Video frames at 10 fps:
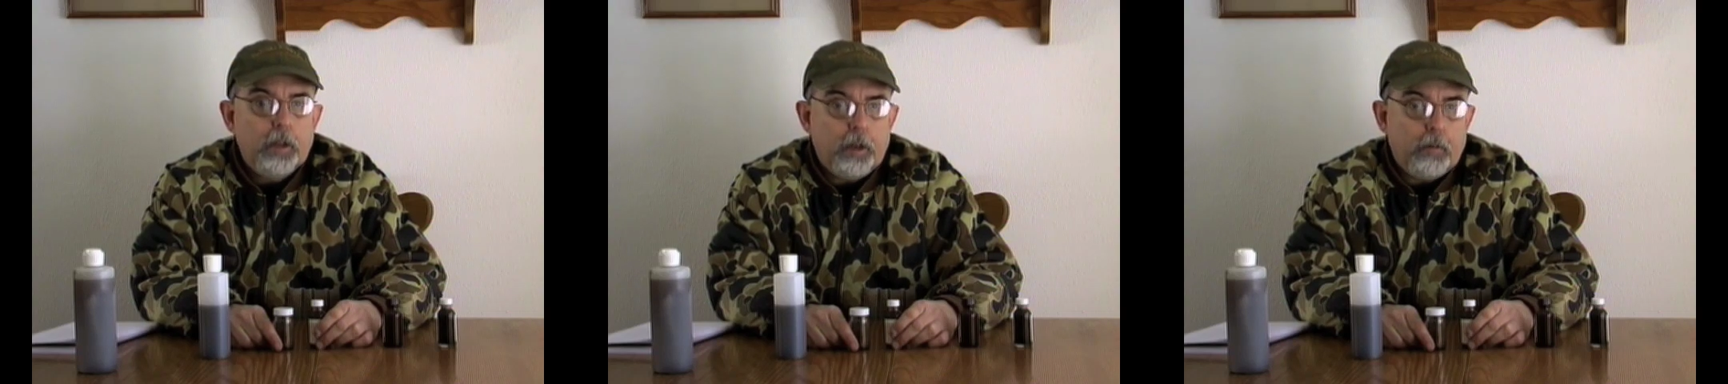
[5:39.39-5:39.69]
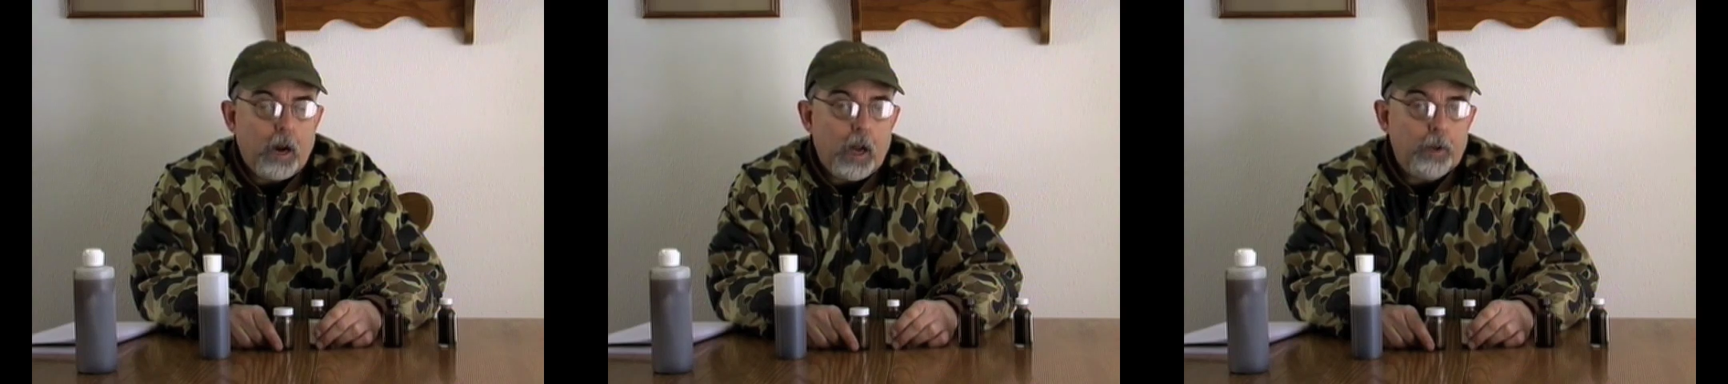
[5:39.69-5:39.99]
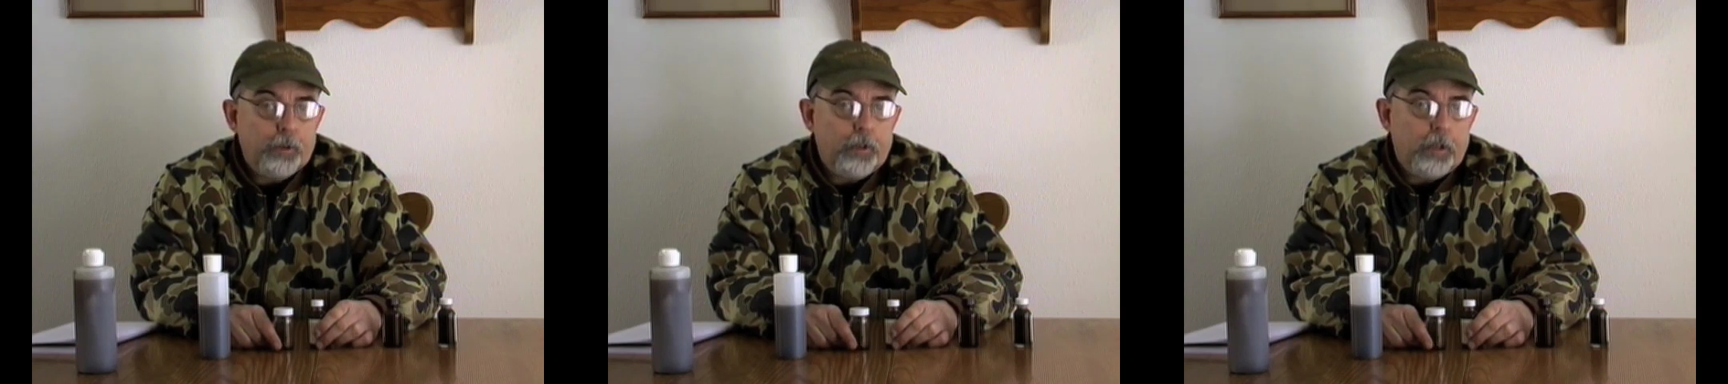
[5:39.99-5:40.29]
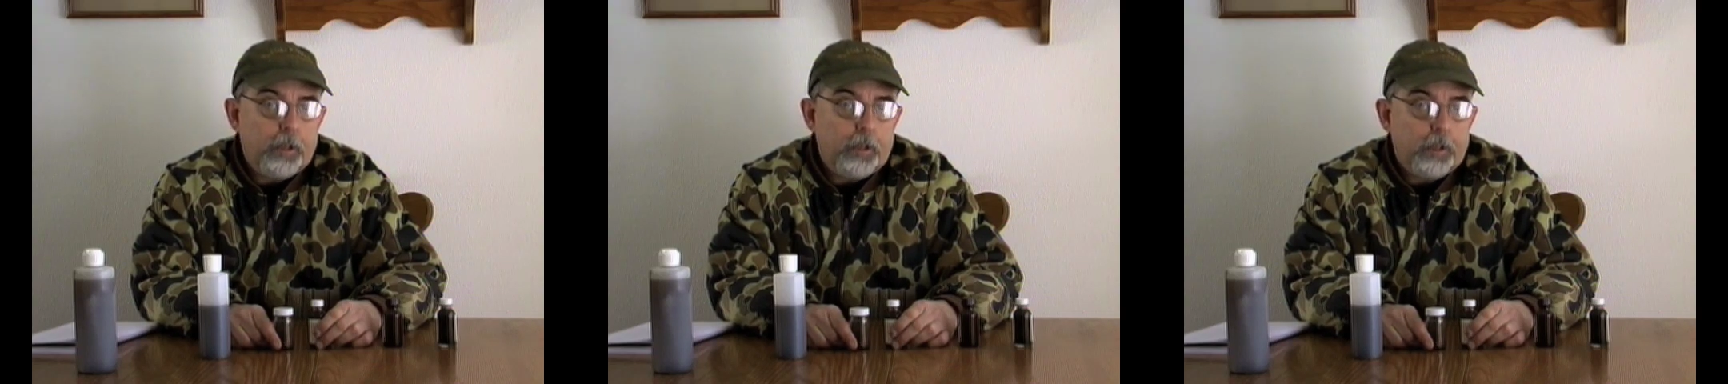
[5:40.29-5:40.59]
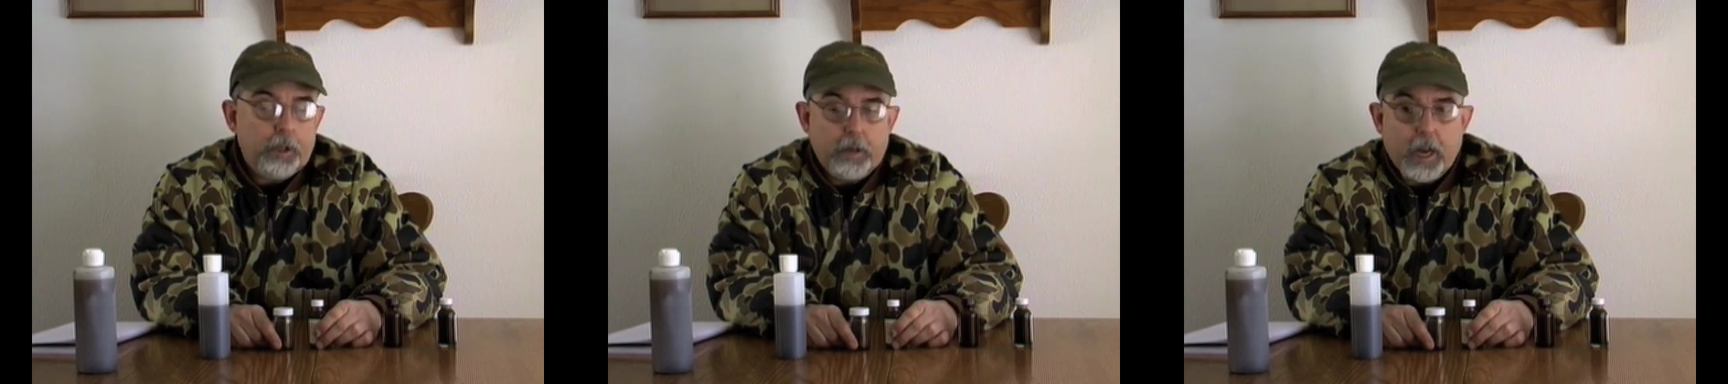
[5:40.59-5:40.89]
can arouse
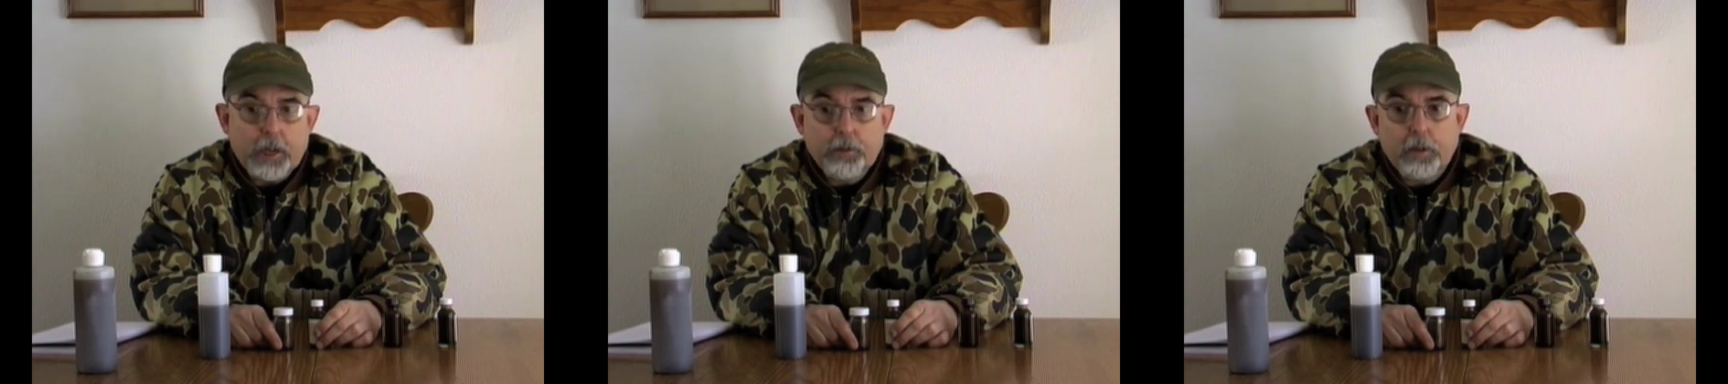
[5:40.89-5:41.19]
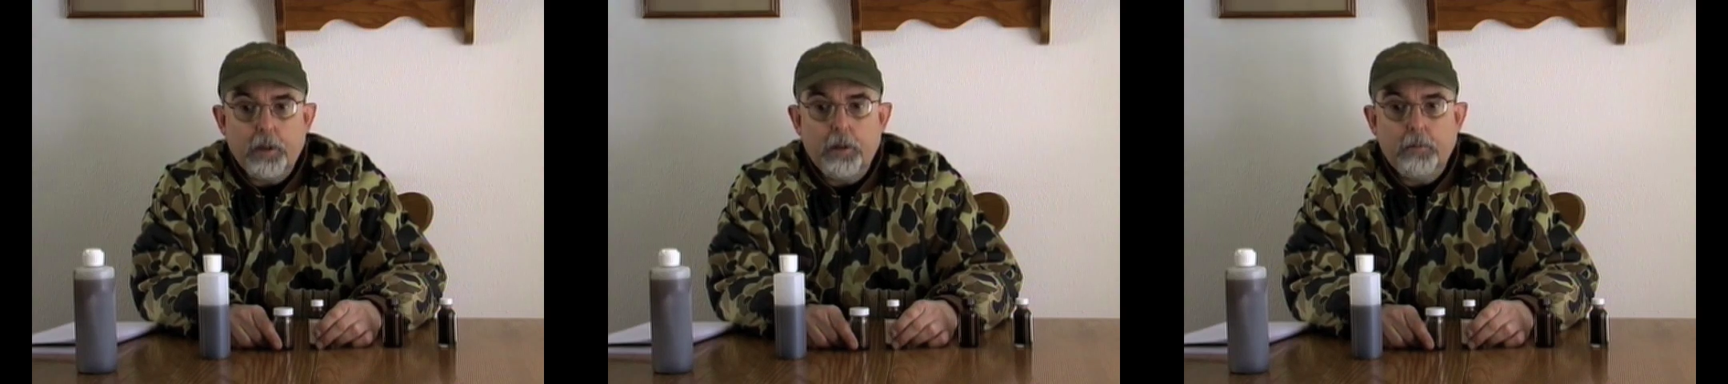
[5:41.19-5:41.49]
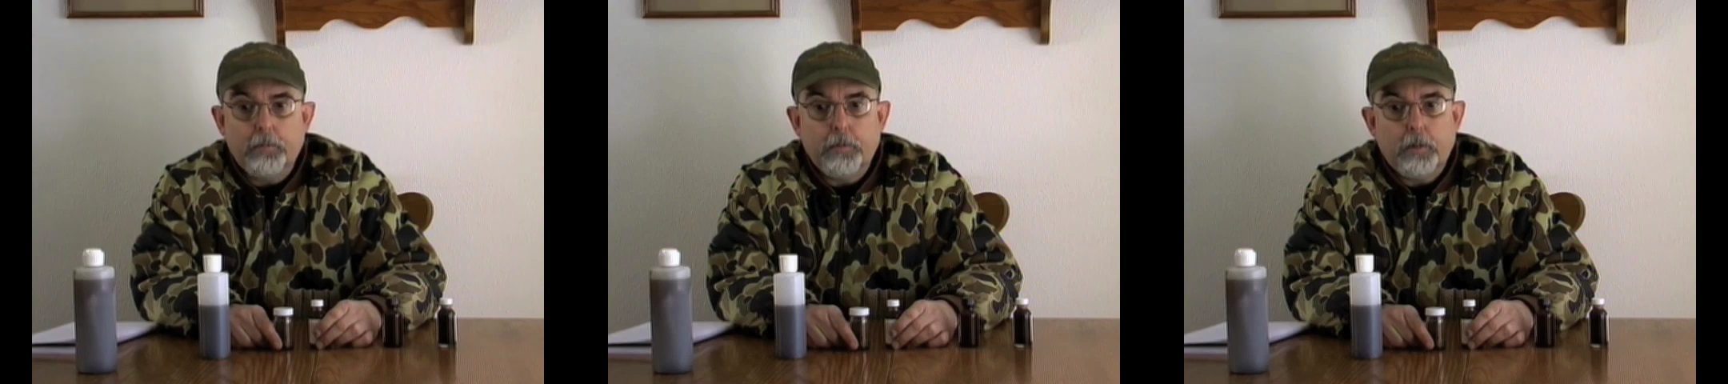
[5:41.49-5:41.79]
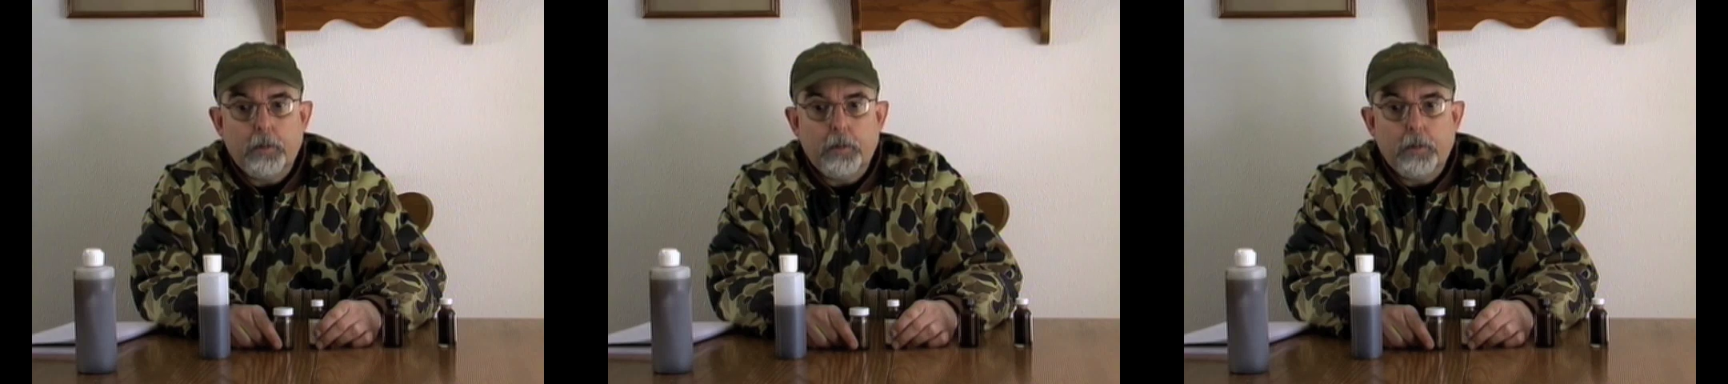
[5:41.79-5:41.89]
the curiosity of